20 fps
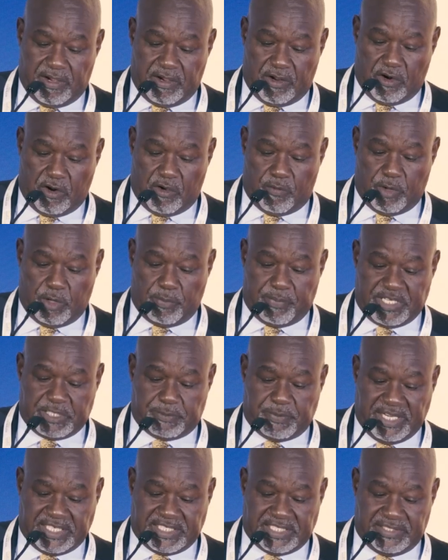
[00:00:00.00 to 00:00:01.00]
global
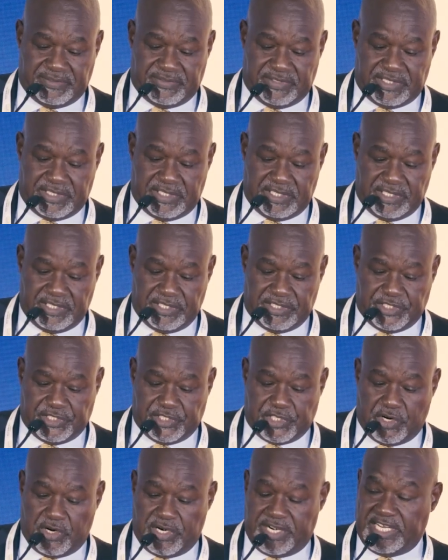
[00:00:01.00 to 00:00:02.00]
perspectives,
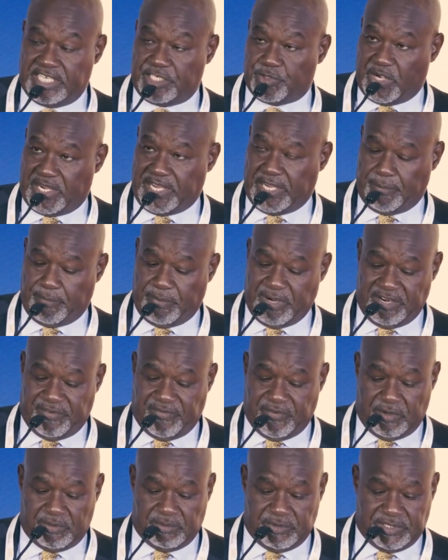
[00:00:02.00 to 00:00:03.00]
strong networking
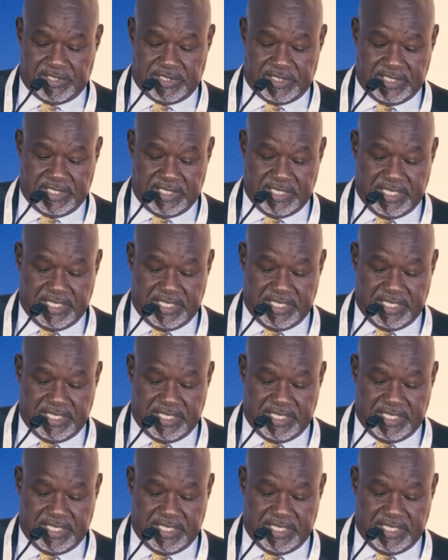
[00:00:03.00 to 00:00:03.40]
platforms,